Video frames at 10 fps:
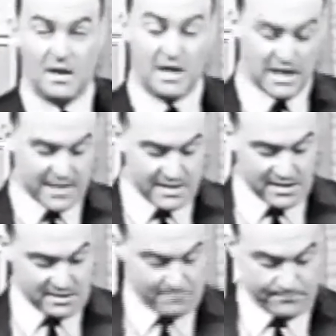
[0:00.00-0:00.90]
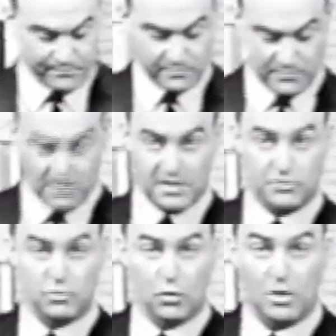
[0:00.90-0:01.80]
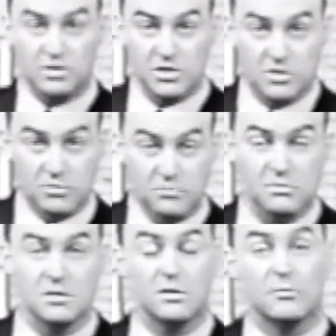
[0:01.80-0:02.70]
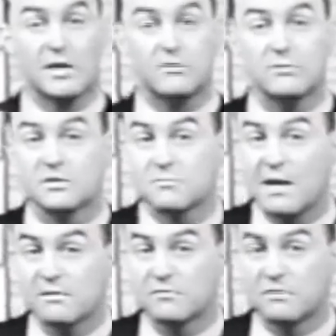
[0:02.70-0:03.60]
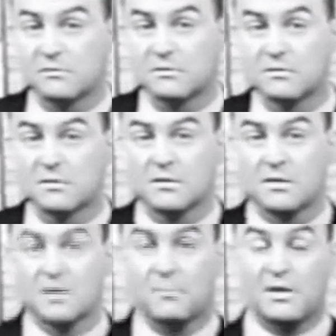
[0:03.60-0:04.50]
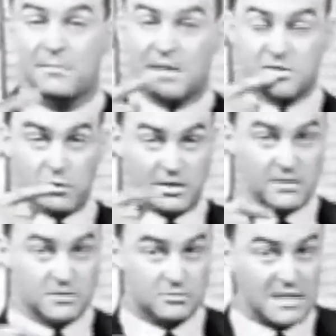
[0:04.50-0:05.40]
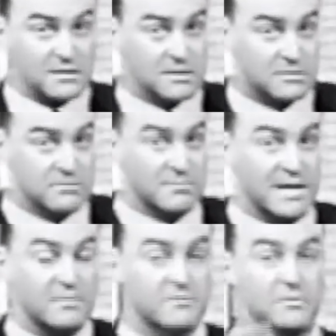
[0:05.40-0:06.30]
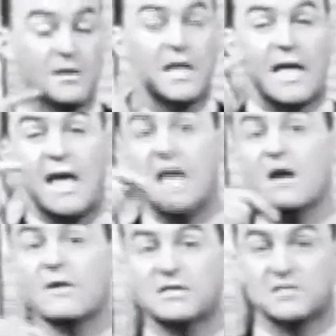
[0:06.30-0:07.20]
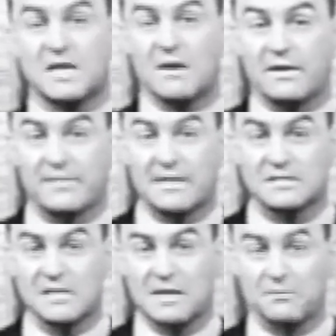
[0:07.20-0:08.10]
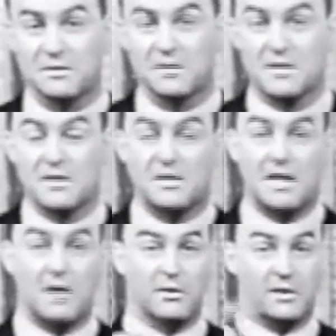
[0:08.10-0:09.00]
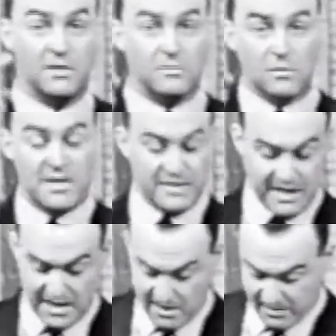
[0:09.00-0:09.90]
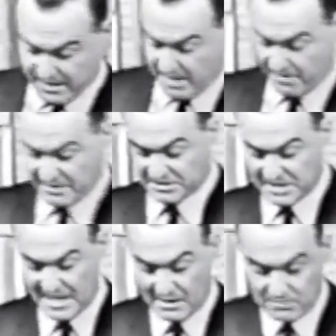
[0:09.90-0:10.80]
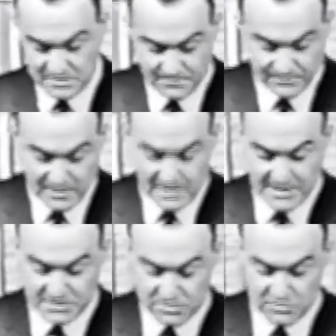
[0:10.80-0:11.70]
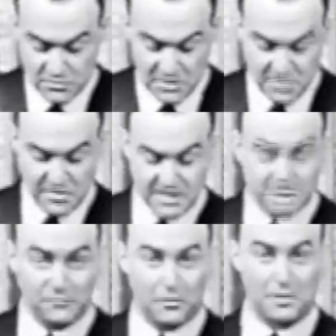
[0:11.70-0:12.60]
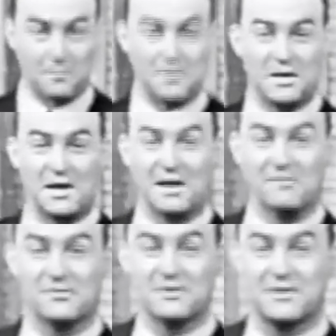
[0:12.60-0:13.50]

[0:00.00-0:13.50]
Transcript: I can talk to you right through this microphone. But I'm not talking directly through the microphone. Air is carrying that sound. Now, another way that air carries sound is through this form of